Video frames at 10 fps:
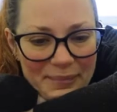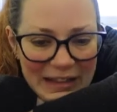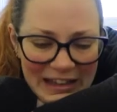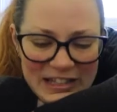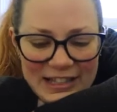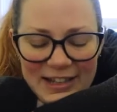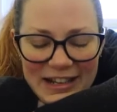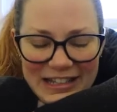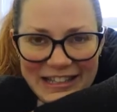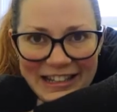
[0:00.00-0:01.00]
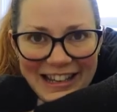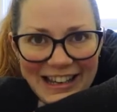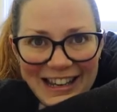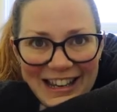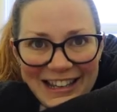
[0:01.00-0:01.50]
It's nice and
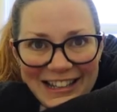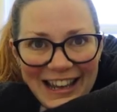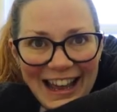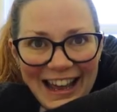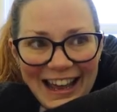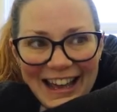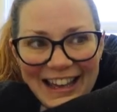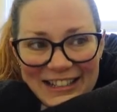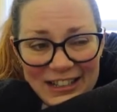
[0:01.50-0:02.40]
early and